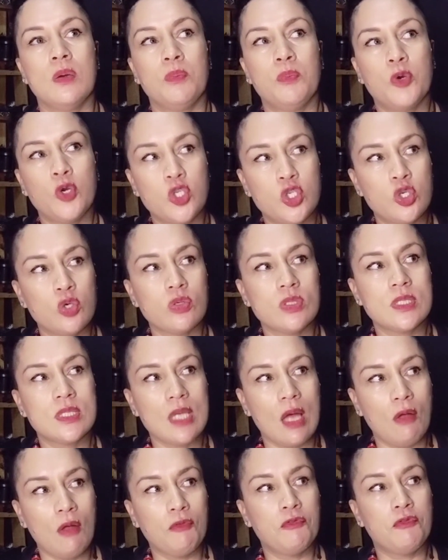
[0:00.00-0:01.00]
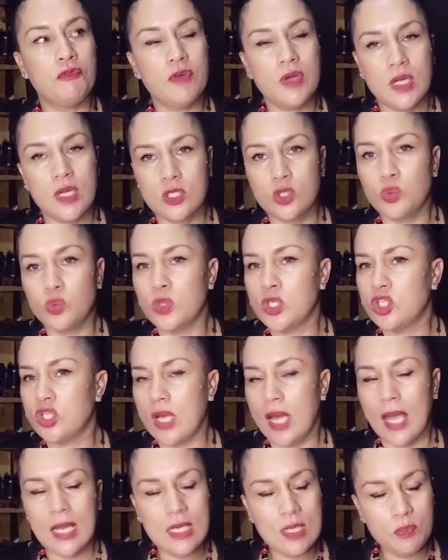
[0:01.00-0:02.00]
put yourself first, which
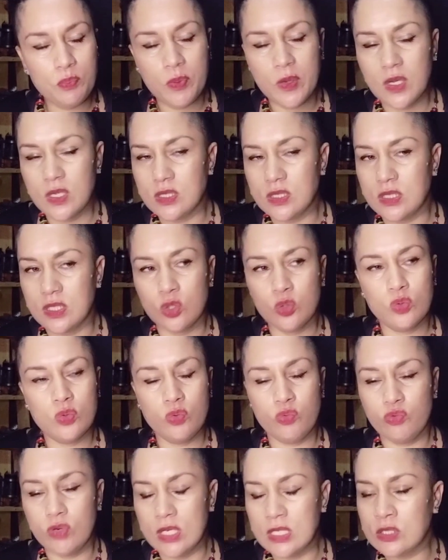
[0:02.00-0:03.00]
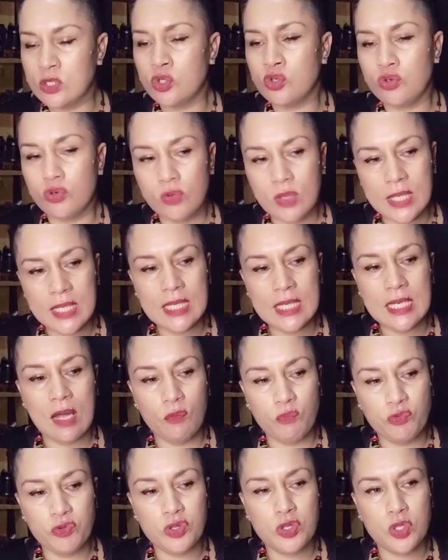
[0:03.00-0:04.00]
any person who is truly in
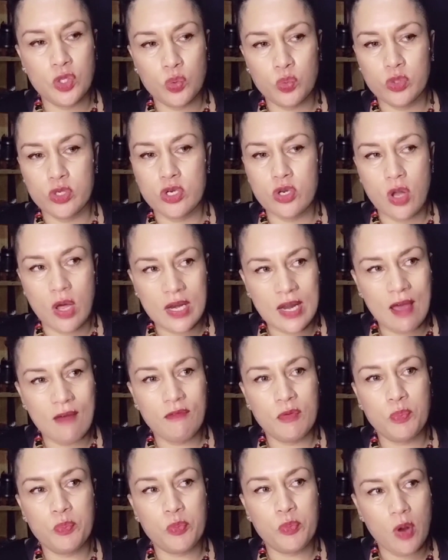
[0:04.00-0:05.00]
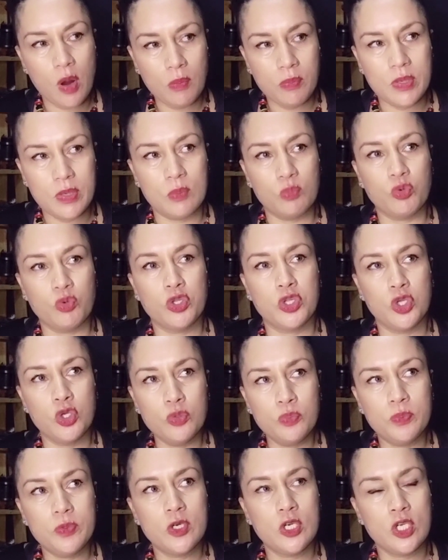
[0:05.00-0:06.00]
love with you would not have a problem with
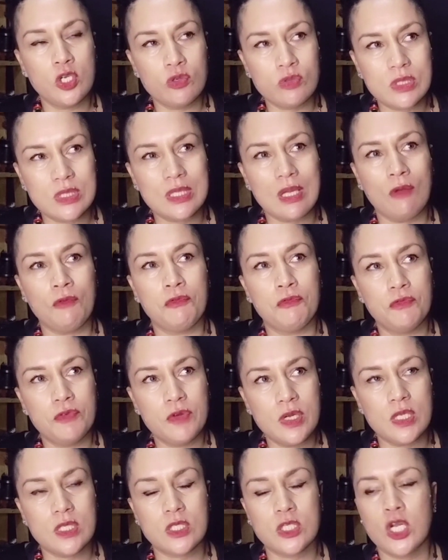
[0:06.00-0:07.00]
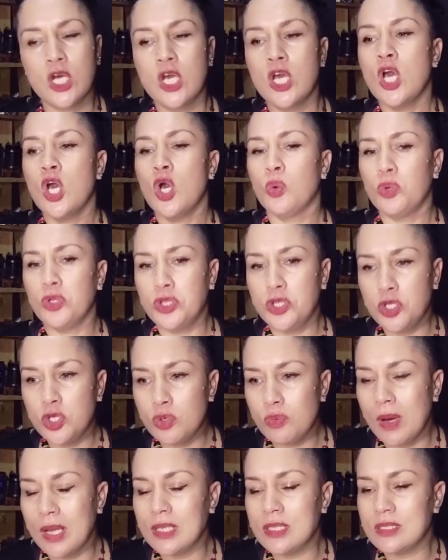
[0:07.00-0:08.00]
you putting yourself first, with
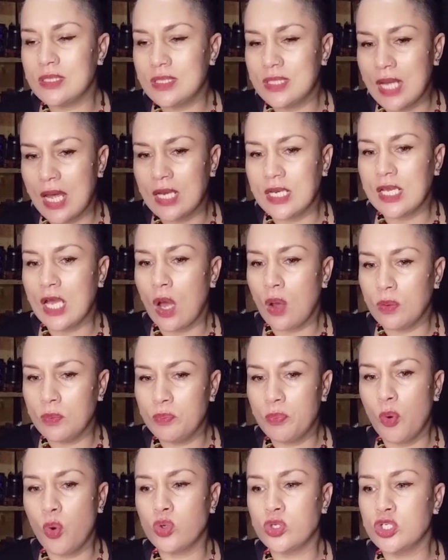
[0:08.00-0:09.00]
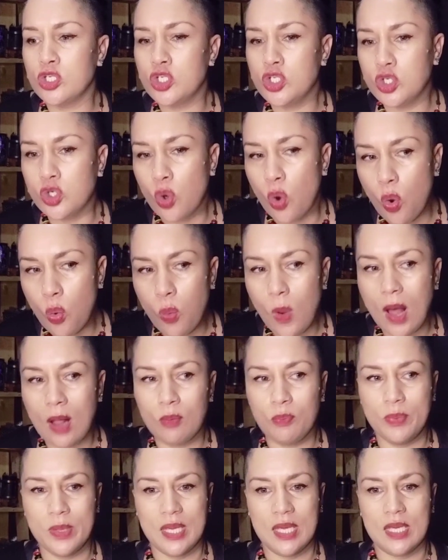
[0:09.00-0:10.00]
you understanding how important your
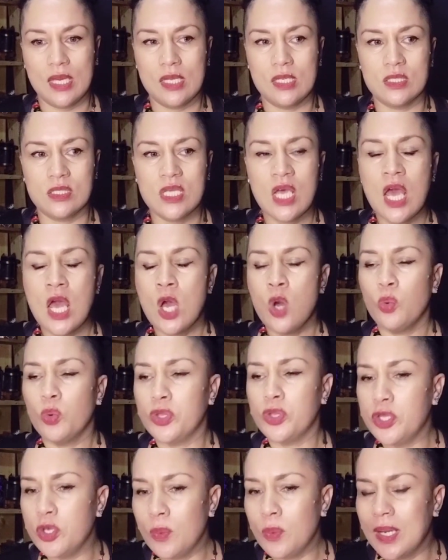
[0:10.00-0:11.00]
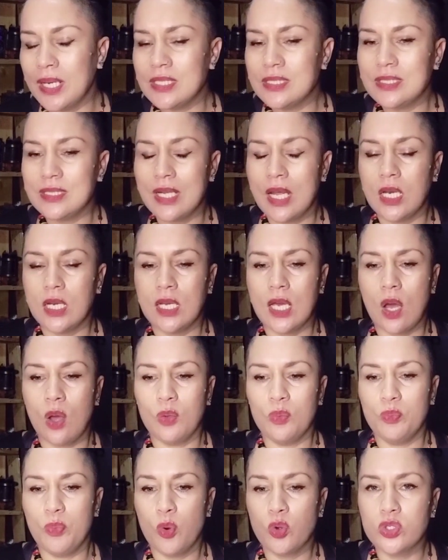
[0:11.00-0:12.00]
well-being is, with you understanding how
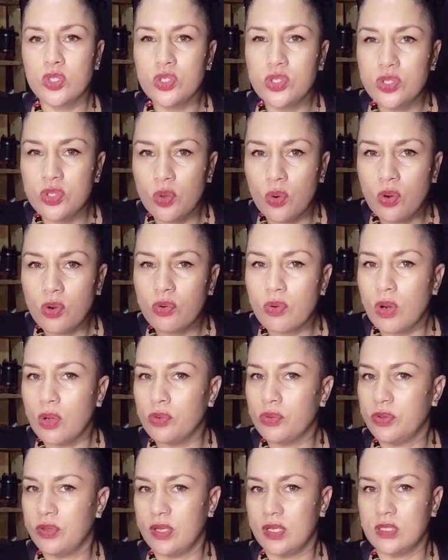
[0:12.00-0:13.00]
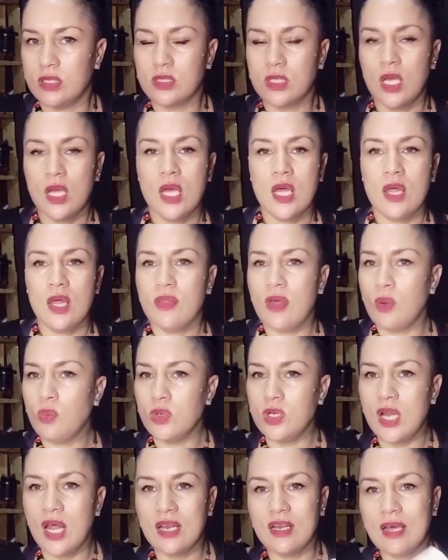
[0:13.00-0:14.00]
important your growth is, they
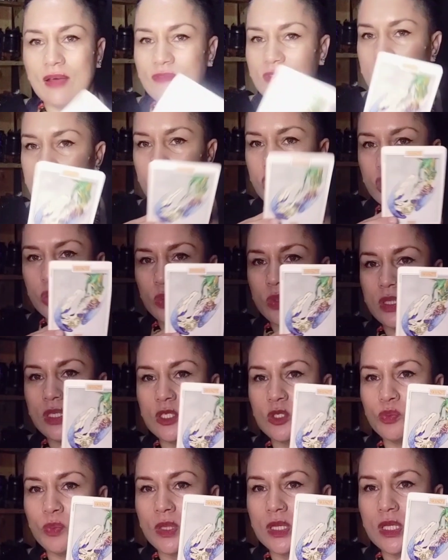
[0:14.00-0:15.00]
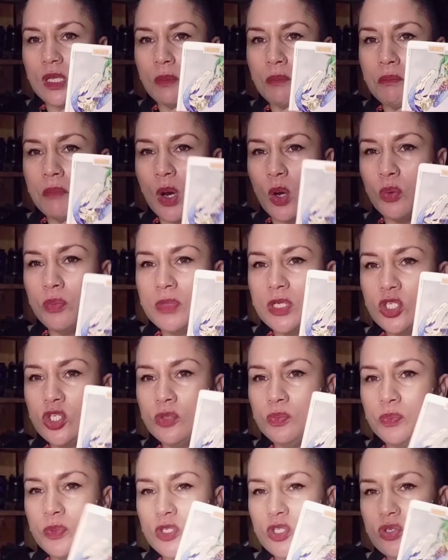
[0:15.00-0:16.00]
would not have an issue with this. But the moment
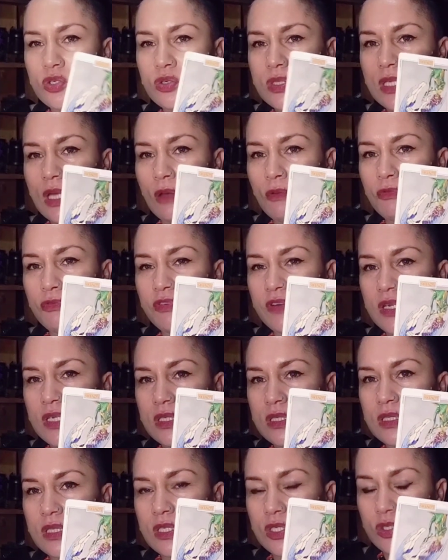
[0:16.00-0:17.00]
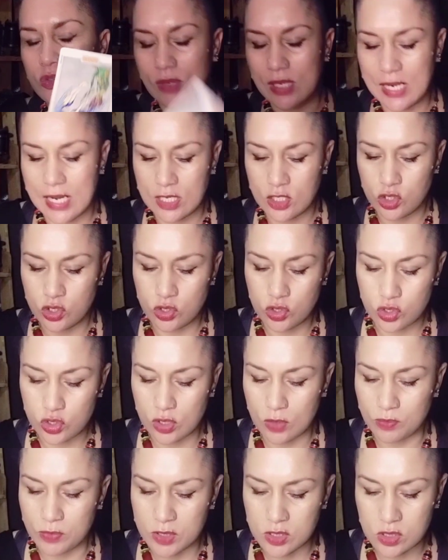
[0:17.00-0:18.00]
you put yourself first, this
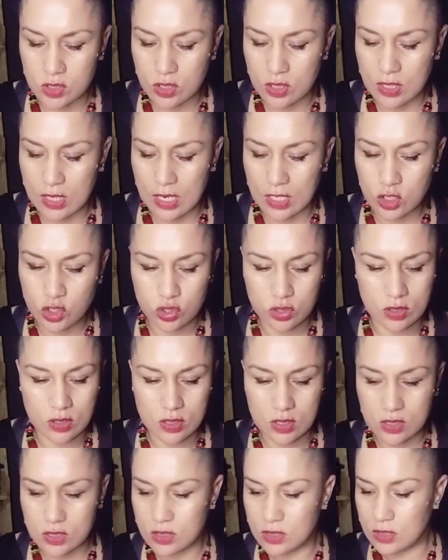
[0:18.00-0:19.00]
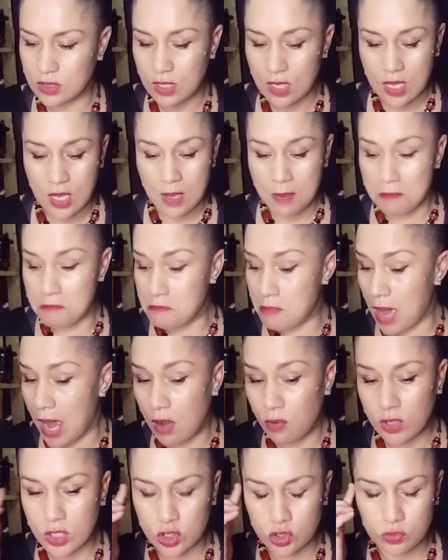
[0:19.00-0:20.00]
relationship, this connection, this
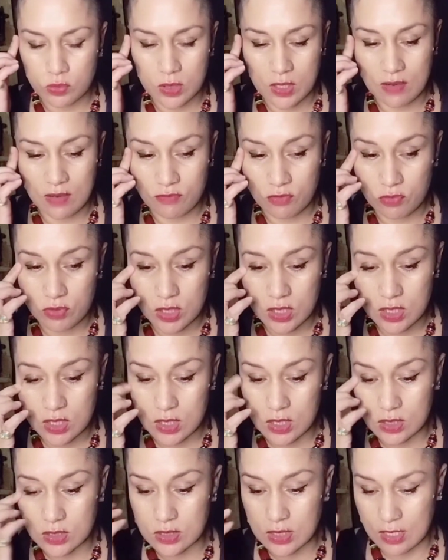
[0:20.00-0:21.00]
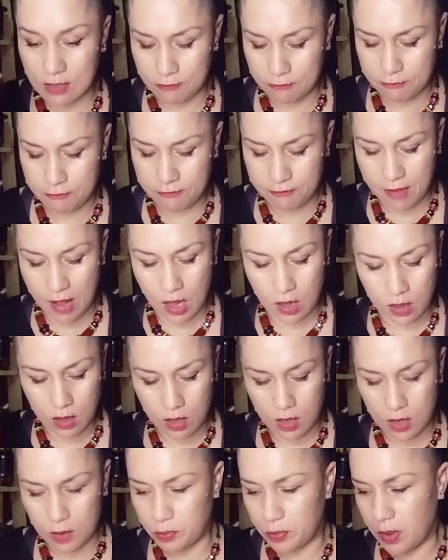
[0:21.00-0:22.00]
marriage, whatever it is, it
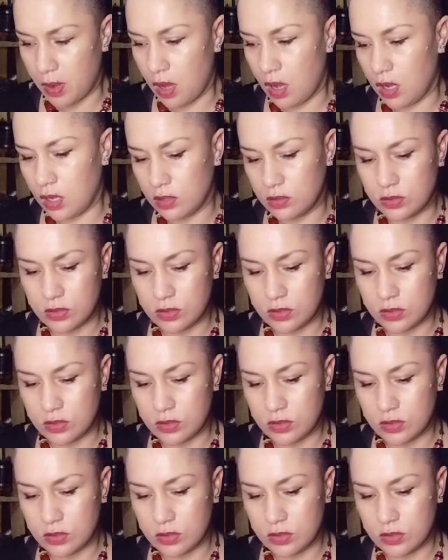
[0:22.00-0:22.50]
fell apart.